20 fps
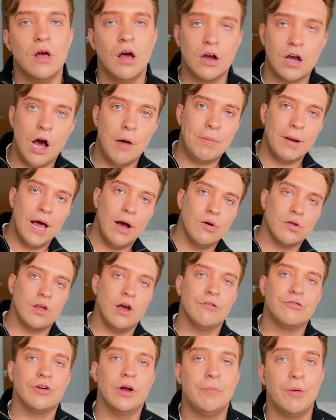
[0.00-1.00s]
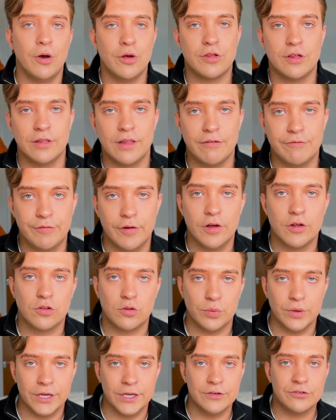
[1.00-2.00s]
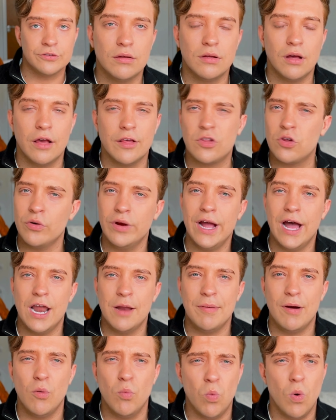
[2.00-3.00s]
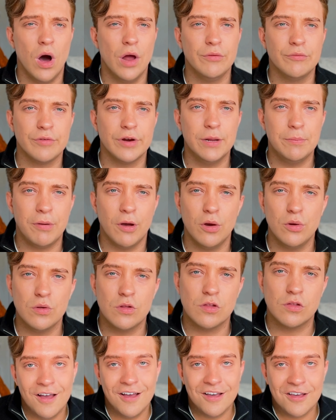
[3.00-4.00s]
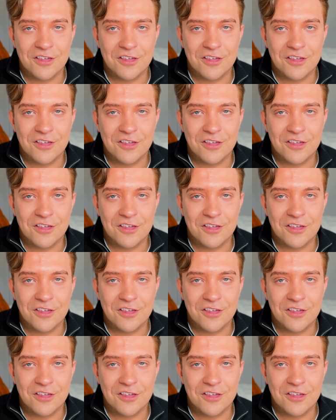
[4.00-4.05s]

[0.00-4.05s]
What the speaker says: A couple hours after I posted that first tweet, I saw I had about 1 repost.